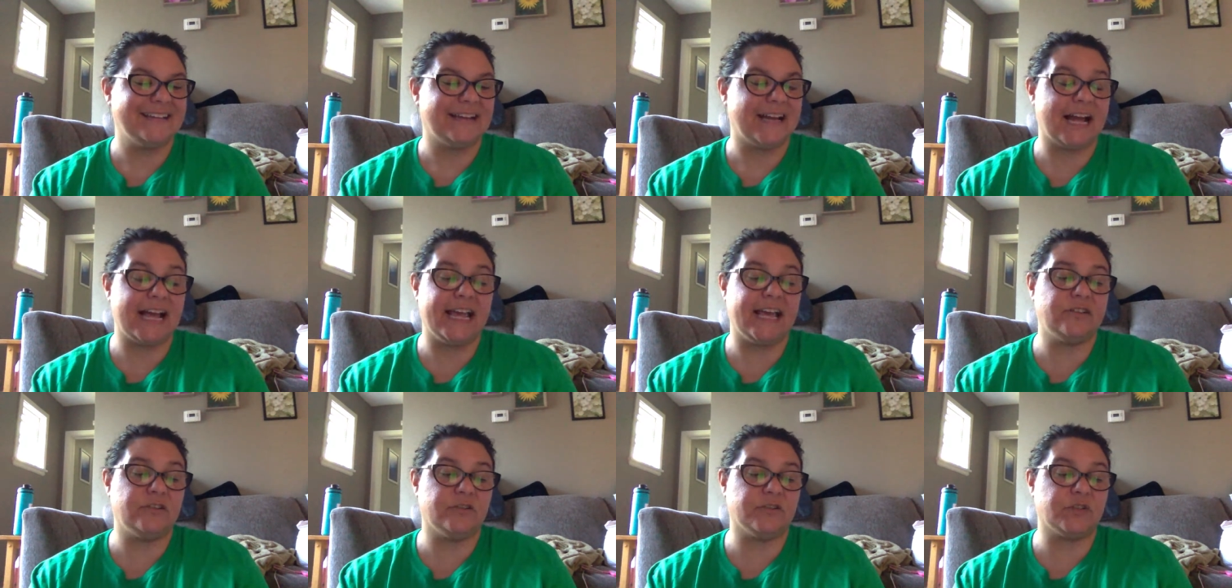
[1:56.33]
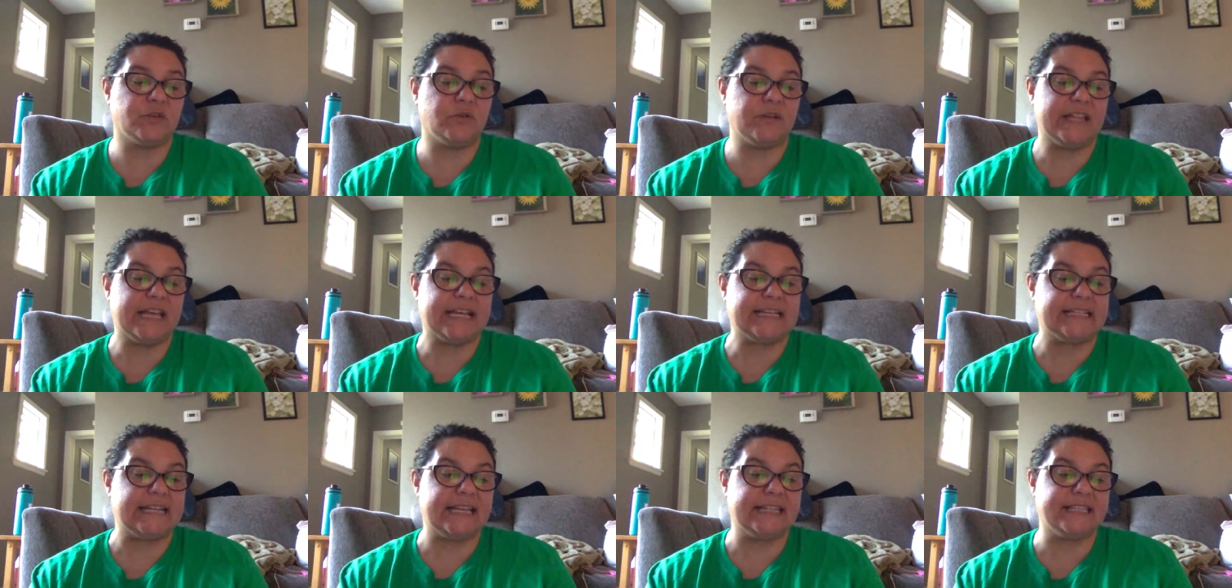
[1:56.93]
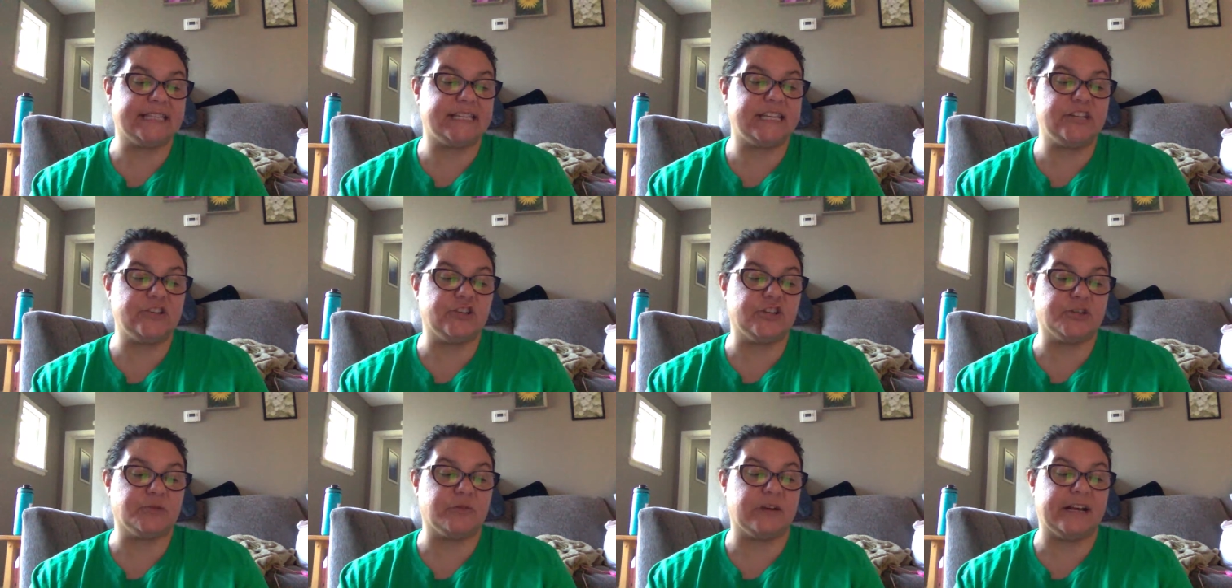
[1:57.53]
I had no school that day. The
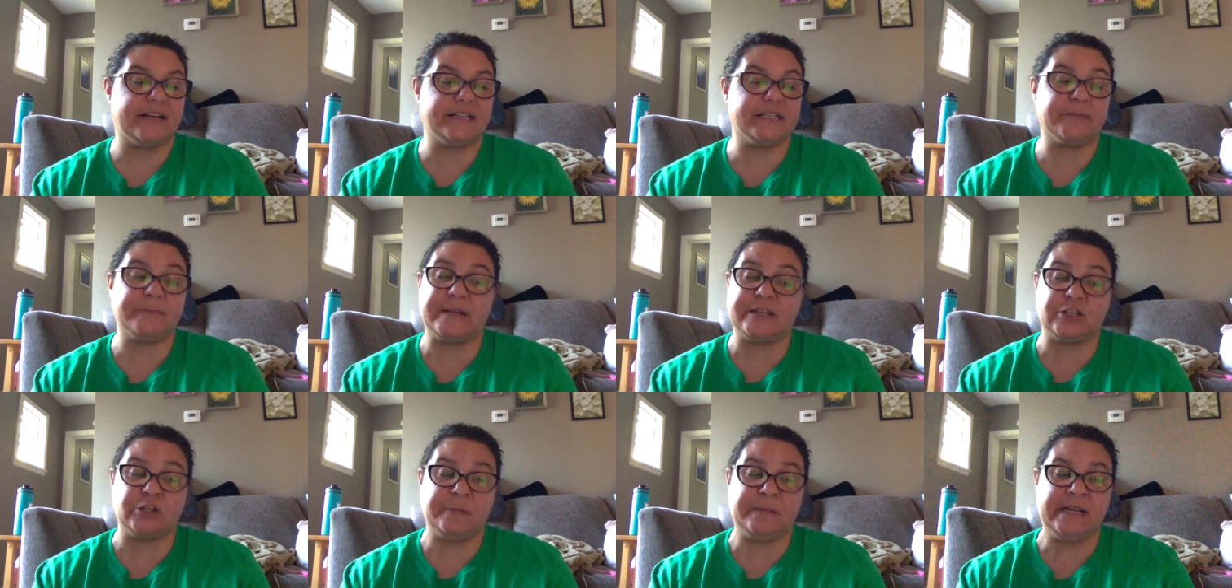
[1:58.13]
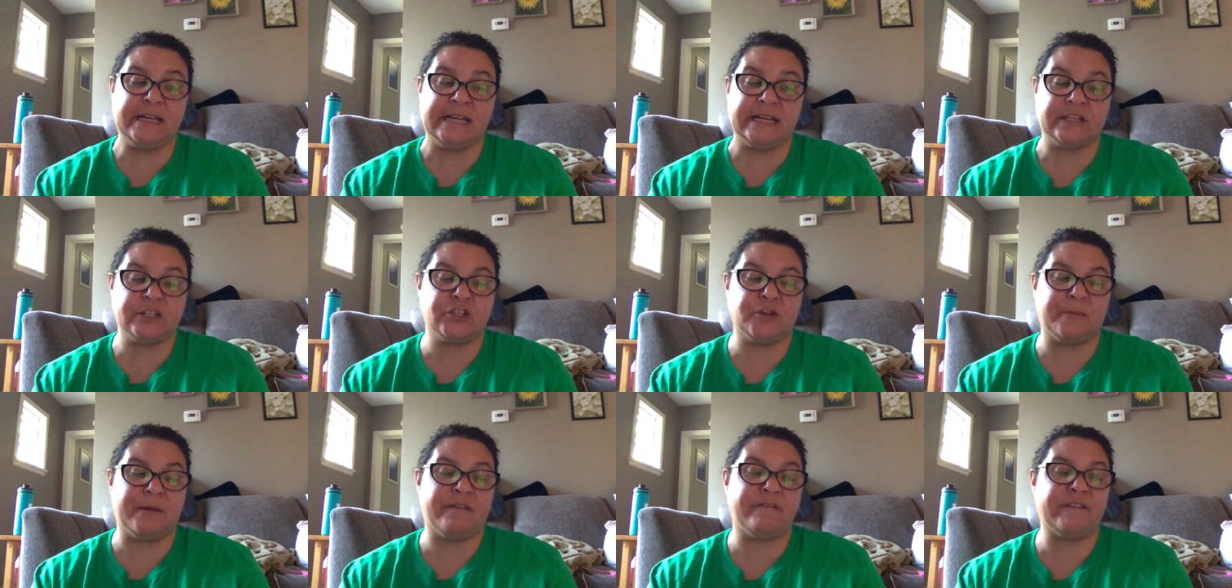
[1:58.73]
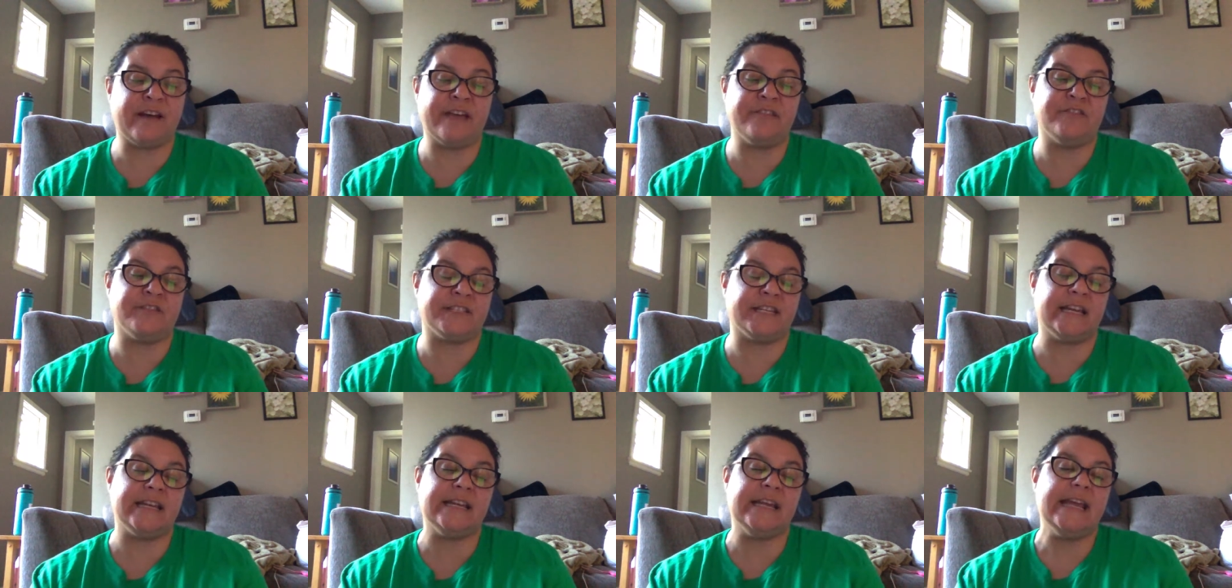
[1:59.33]
teachers were at a special meeting, so my father
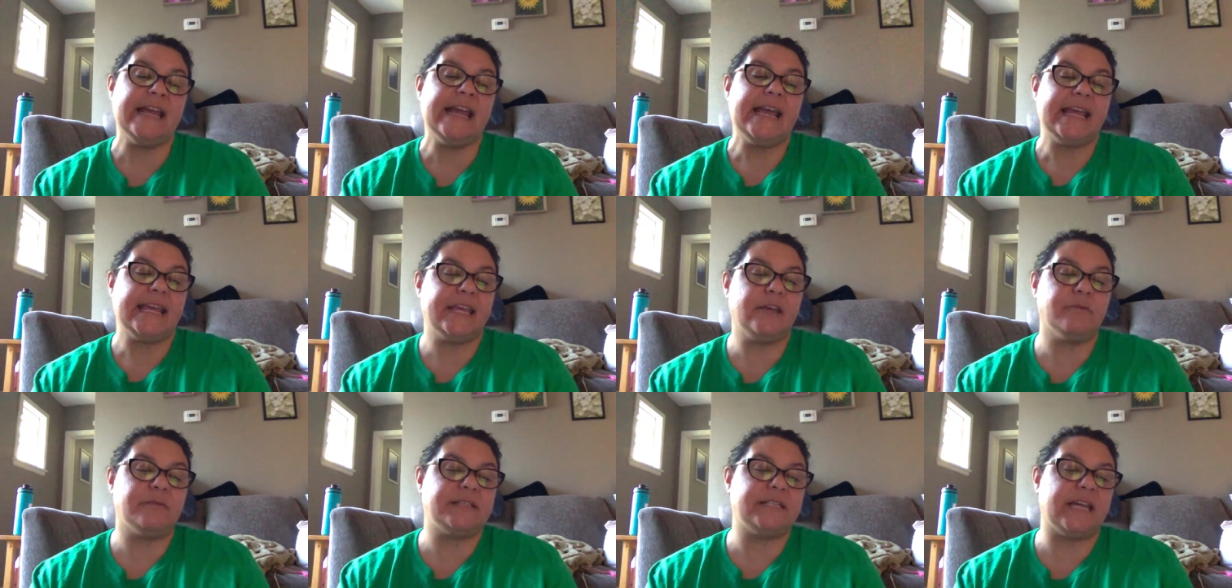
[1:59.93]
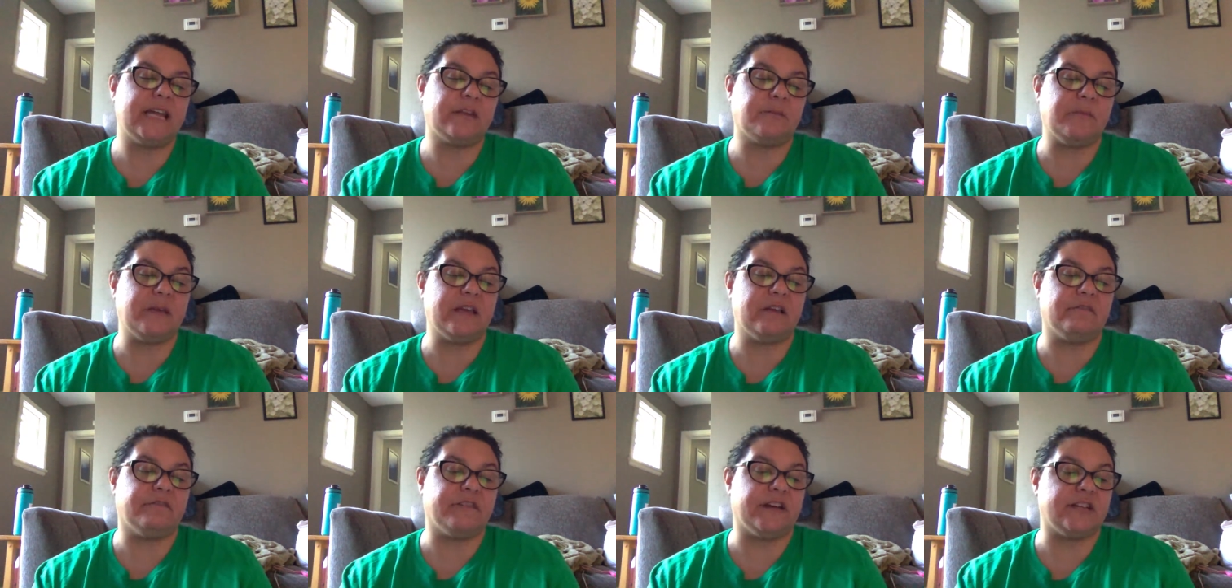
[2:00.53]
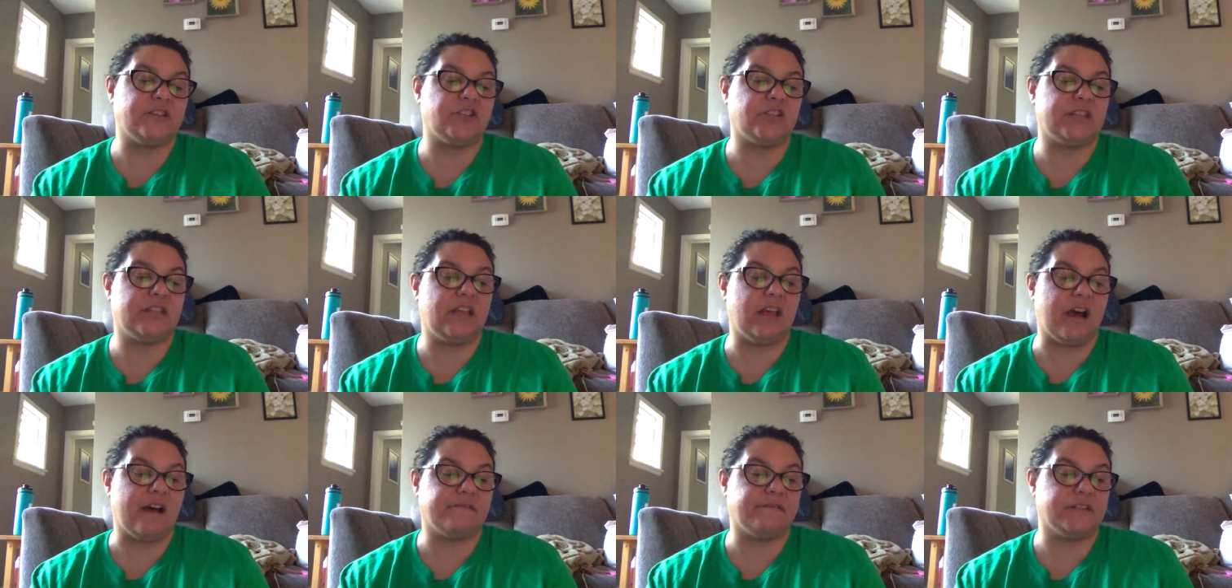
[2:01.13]
said he would take me and Fudge to
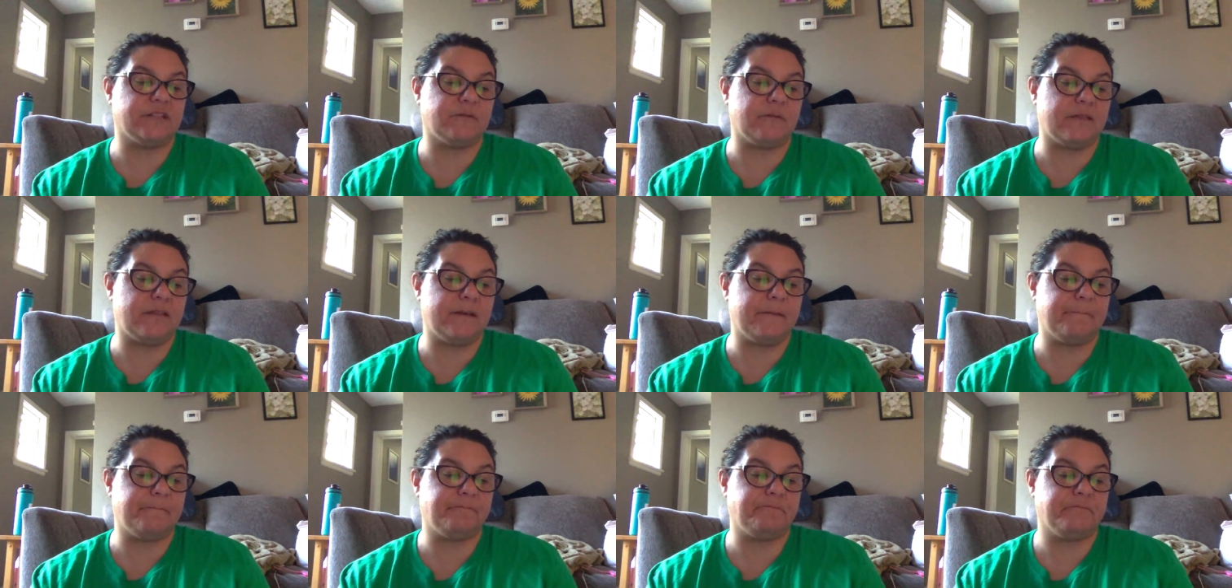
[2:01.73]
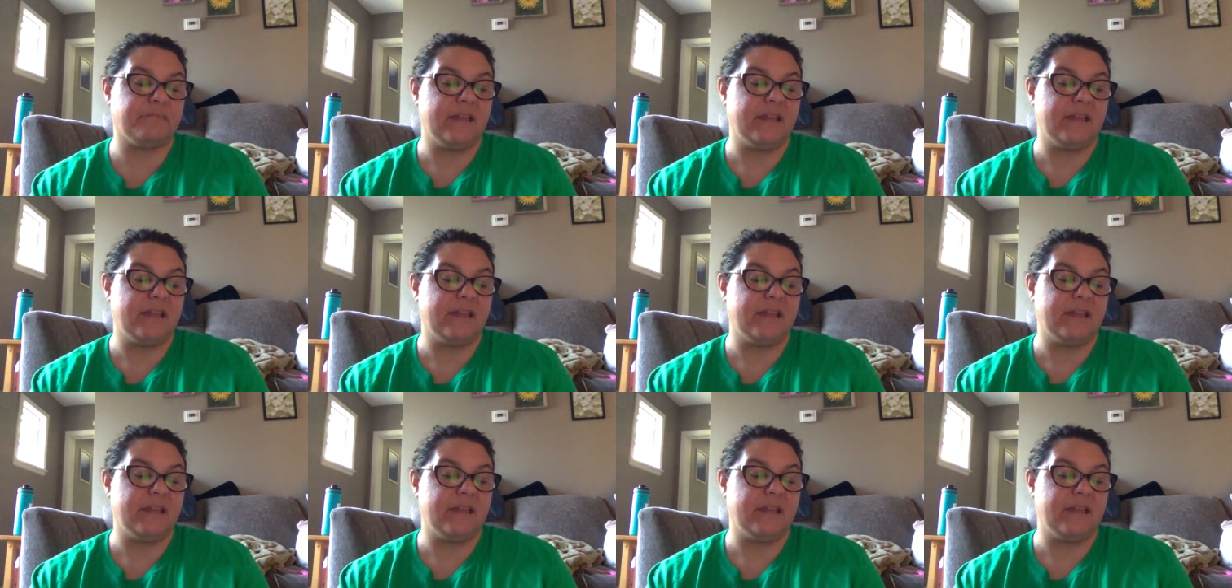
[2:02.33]
the office with him.